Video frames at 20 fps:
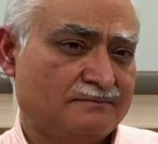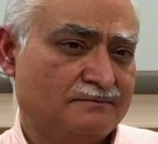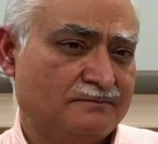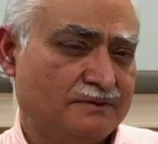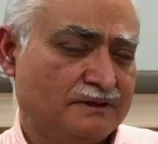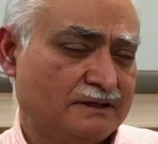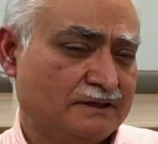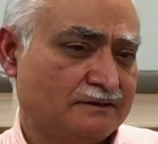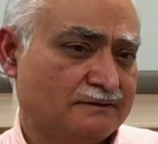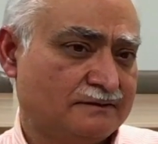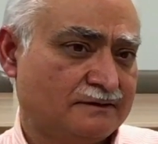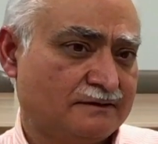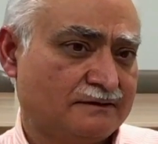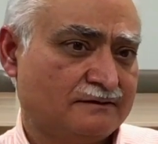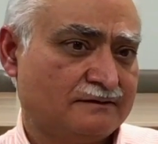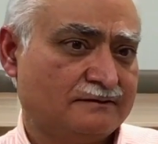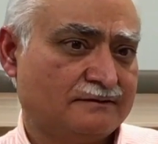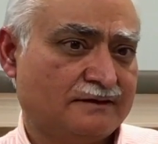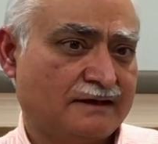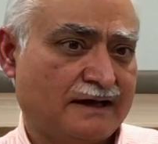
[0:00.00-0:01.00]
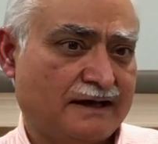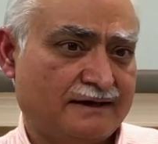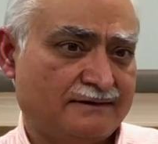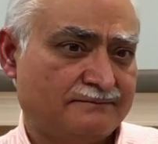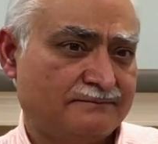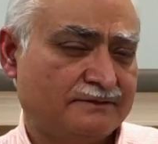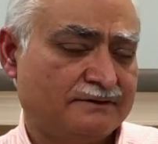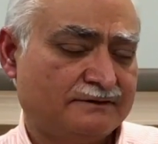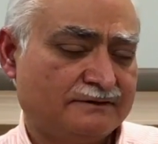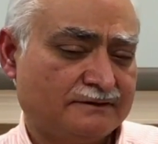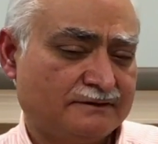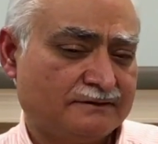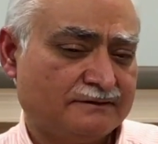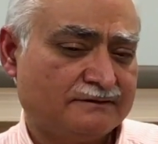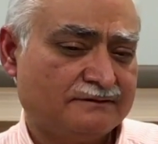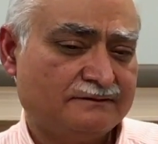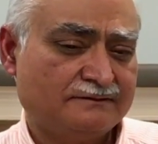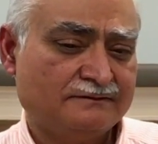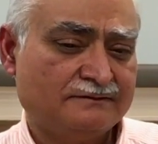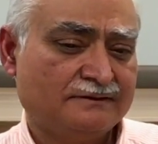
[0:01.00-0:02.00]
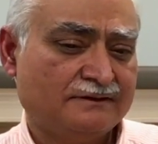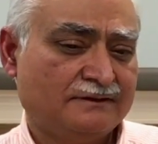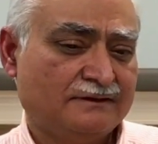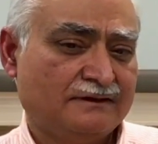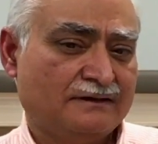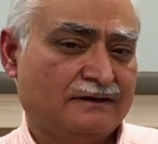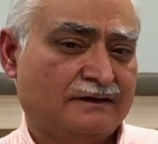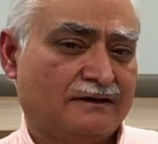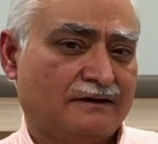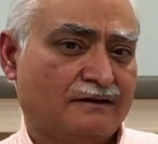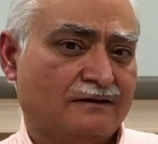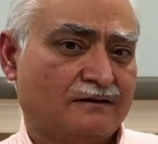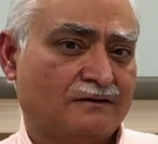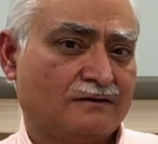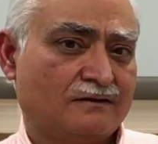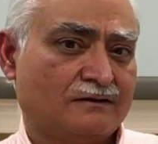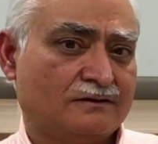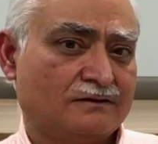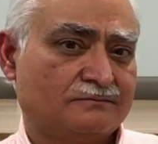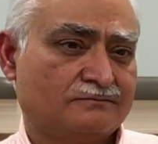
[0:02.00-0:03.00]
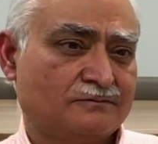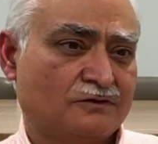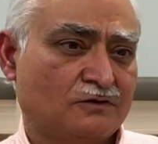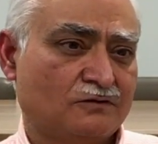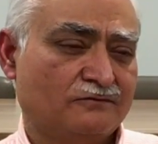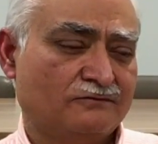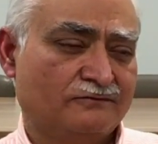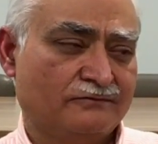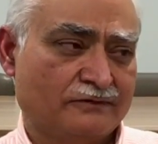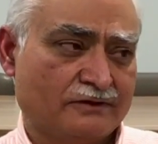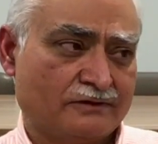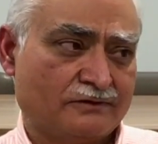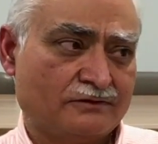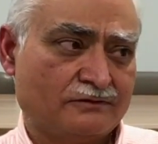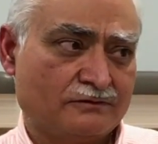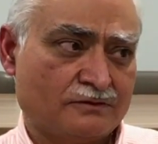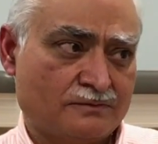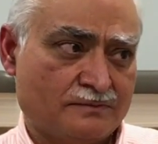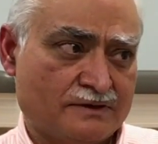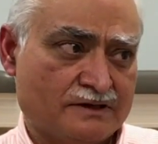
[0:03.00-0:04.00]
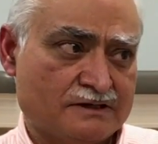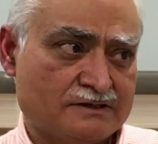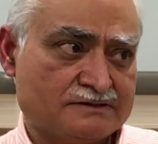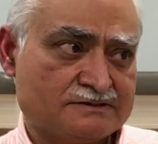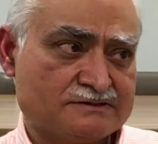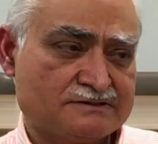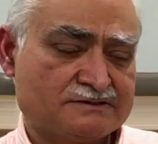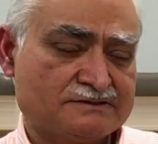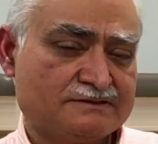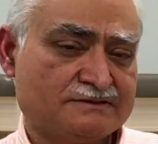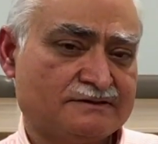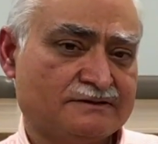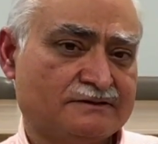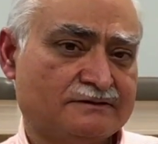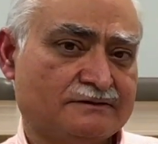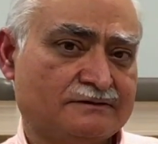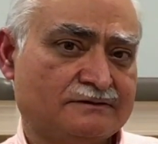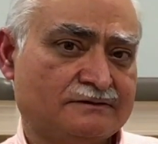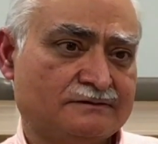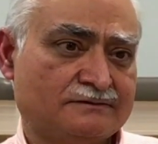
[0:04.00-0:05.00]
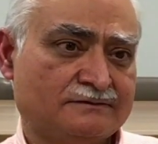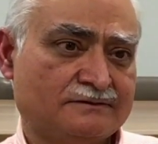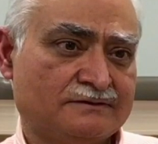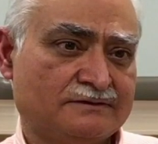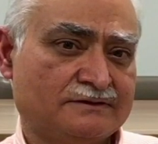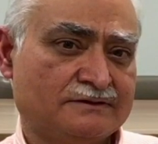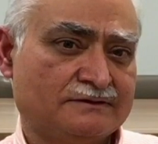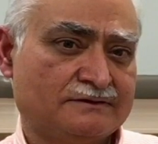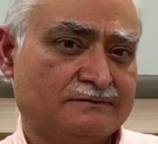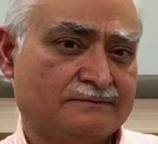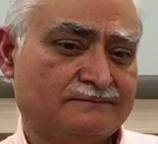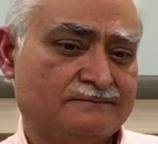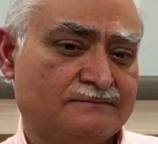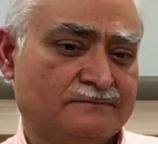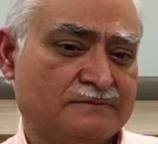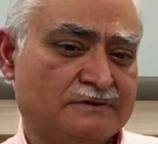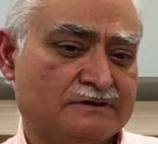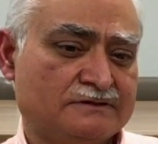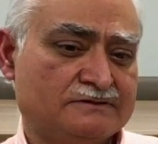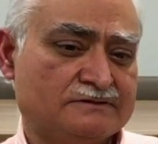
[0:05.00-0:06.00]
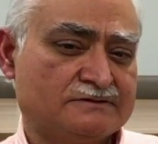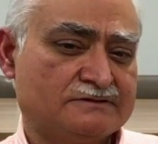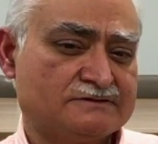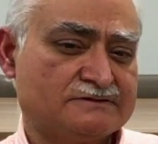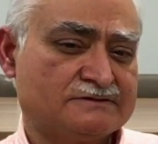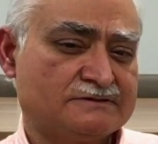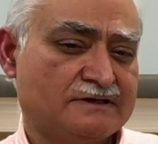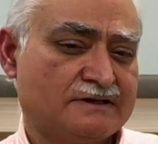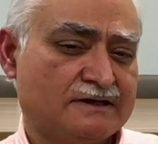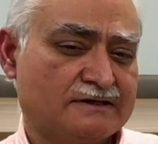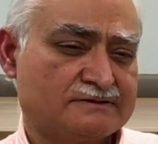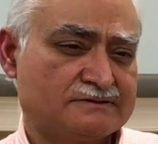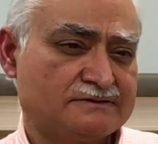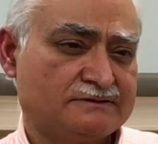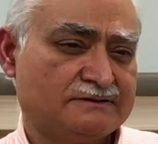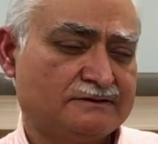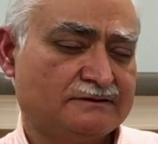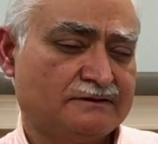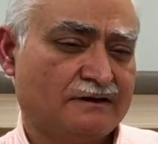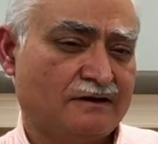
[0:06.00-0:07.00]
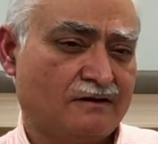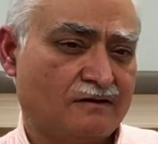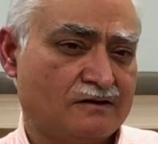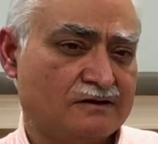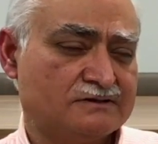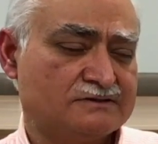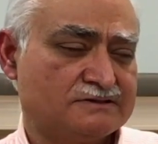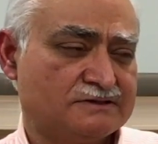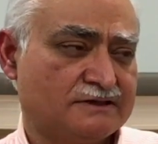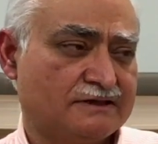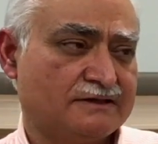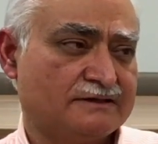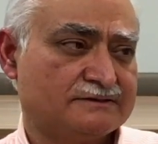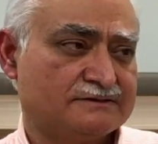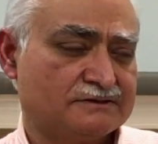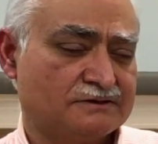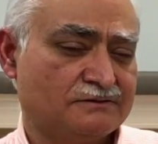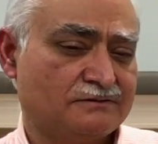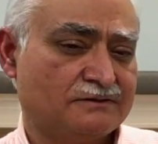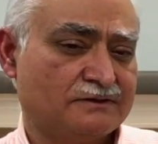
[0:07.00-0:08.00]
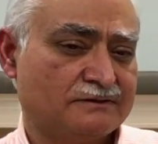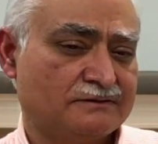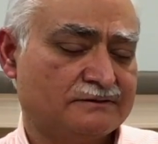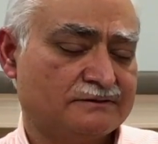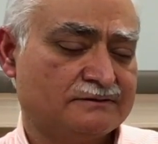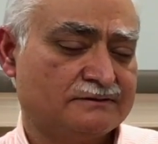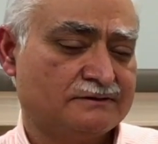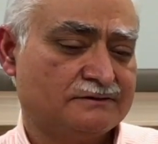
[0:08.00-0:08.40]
being done, have been done, are very robust. There's excellent hard science going,